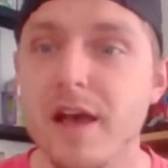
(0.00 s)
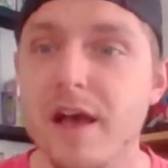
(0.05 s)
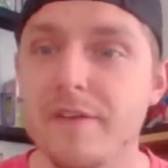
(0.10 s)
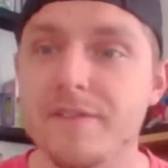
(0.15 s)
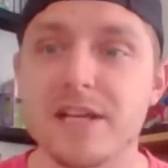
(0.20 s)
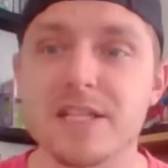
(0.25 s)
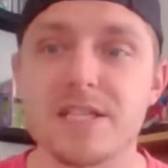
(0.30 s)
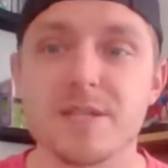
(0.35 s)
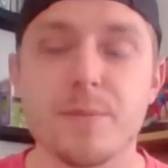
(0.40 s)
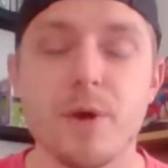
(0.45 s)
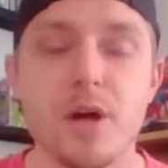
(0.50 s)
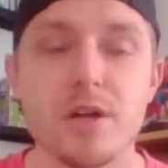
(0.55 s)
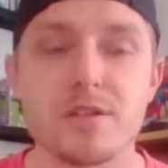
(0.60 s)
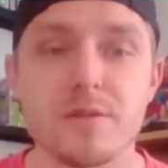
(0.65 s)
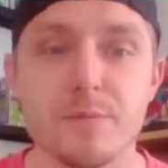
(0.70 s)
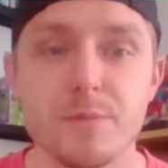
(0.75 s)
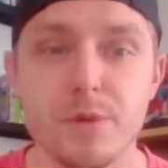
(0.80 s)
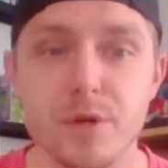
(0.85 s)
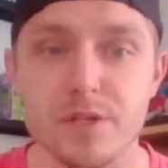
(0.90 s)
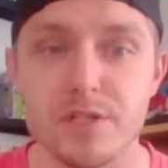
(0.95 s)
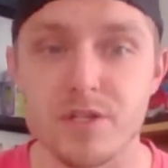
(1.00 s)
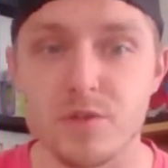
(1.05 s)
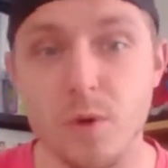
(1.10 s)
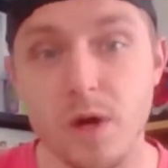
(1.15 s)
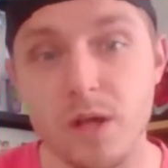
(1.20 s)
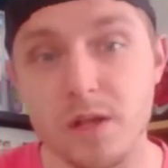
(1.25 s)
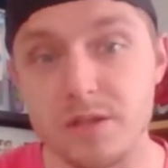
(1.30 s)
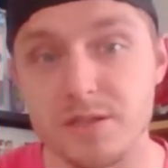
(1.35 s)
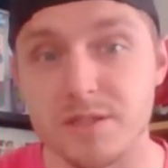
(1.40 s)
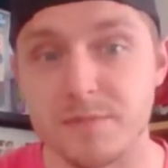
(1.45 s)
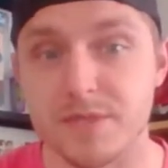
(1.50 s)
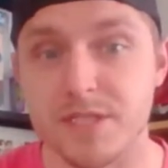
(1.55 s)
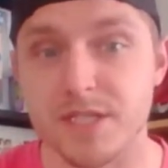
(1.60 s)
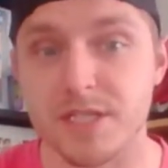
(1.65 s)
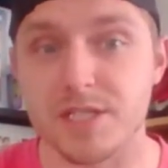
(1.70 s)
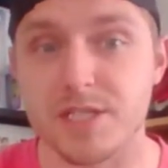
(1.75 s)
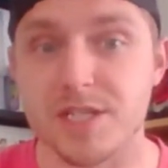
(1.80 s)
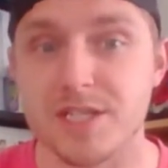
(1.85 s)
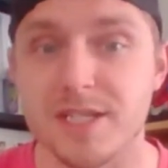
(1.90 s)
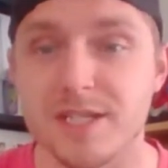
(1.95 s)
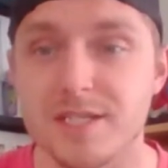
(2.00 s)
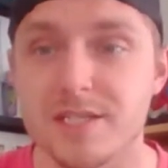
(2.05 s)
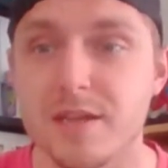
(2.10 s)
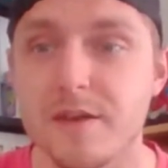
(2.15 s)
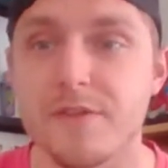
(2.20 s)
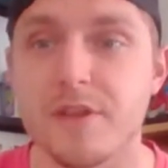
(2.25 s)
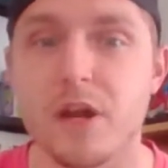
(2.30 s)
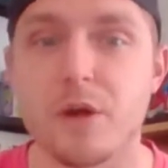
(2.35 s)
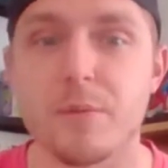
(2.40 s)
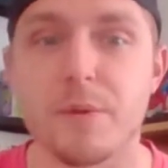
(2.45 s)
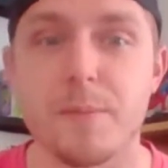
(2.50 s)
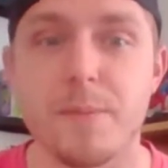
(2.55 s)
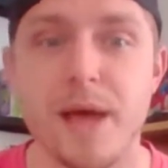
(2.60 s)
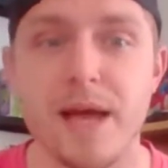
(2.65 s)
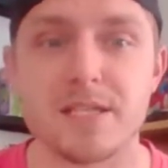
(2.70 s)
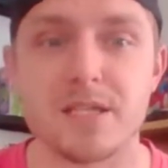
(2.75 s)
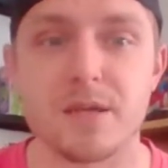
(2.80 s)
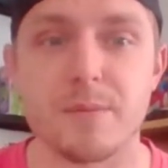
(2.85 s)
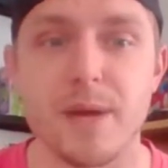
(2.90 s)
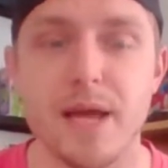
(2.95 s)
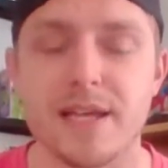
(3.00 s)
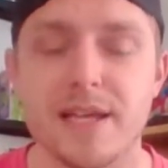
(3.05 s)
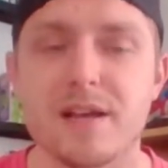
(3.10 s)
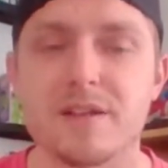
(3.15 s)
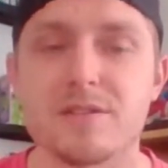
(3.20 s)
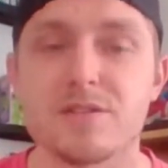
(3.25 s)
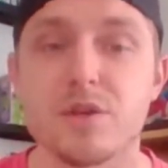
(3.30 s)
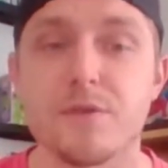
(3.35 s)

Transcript: I've got some awesome books as well as some CGC stuff that I'll be passing back out.